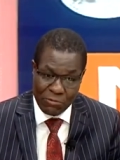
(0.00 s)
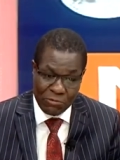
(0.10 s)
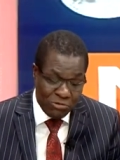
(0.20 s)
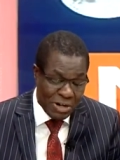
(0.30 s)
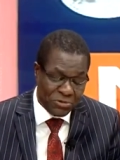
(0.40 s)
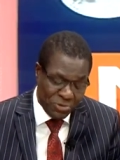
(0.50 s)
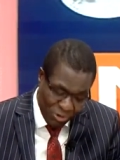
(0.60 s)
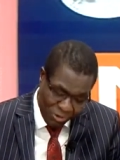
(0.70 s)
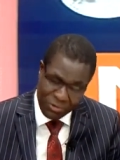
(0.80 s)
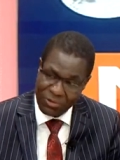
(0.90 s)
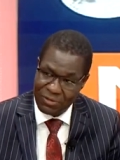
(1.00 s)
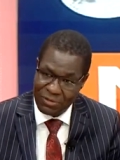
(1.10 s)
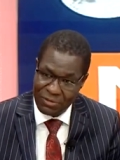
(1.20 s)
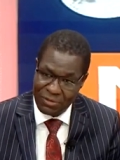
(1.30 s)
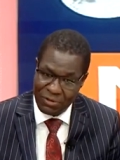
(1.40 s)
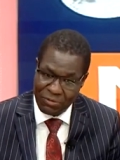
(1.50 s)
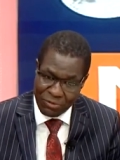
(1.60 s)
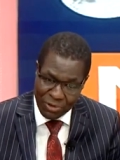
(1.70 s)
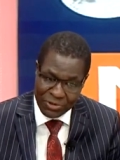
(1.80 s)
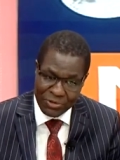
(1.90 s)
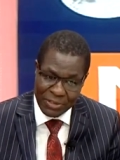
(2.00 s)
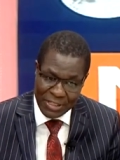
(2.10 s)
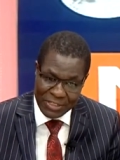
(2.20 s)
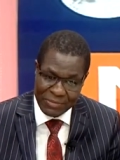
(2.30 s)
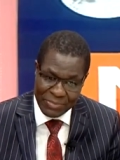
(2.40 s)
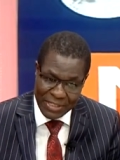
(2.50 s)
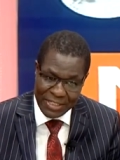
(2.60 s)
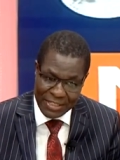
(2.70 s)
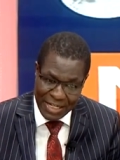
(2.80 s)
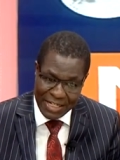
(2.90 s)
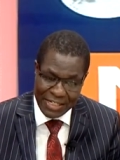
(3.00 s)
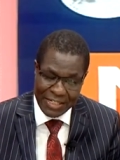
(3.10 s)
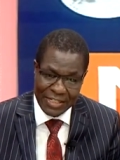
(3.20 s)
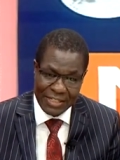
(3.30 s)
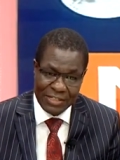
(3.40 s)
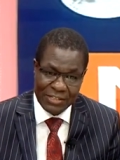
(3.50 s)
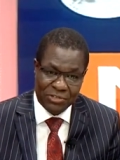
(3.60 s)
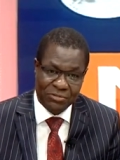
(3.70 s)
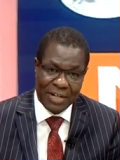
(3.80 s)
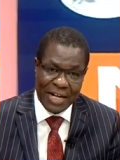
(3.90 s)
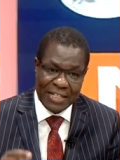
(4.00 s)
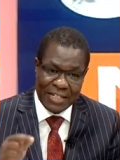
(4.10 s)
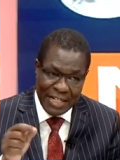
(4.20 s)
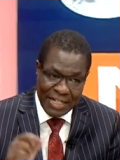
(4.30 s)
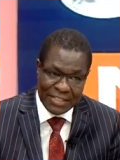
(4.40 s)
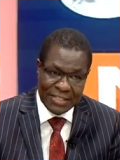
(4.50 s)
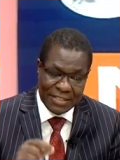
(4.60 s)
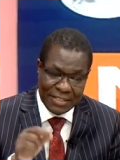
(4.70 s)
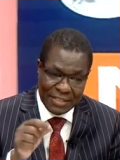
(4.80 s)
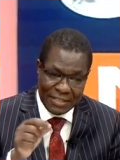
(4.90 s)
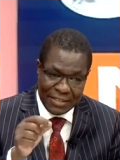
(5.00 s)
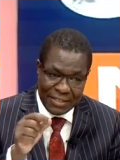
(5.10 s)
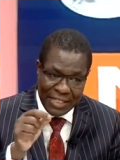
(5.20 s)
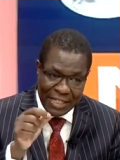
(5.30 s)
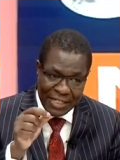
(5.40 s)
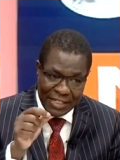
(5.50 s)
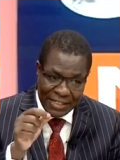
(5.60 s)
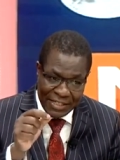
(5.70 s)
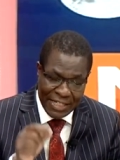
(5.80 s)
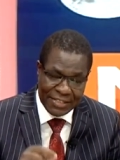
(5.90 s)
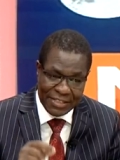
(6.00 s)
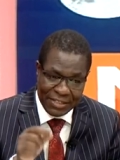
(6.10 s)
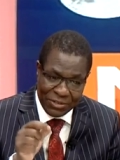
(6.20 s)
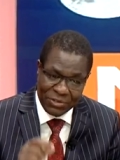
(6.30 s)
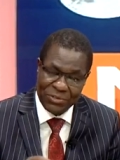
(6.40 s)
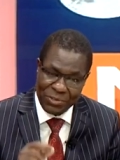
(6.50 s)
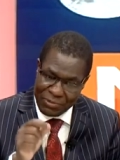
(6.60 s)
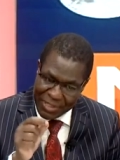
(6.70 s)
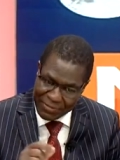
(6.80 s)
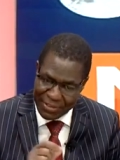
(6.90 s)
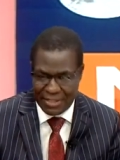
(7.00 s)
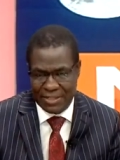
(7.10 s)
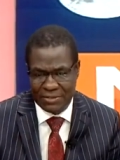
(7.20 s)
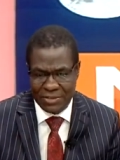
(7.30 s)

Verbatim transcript: We'd want to know well, uh, what is being done to address the rising cost of living.